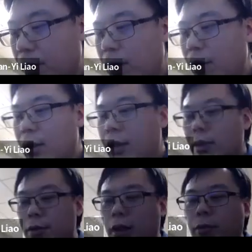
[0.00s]
de,
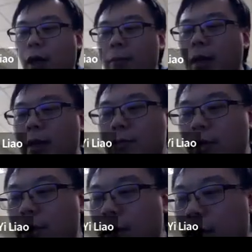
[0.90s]
two derived
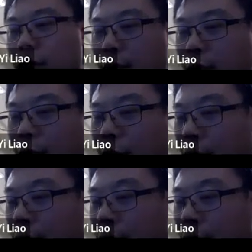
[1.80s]
manifold are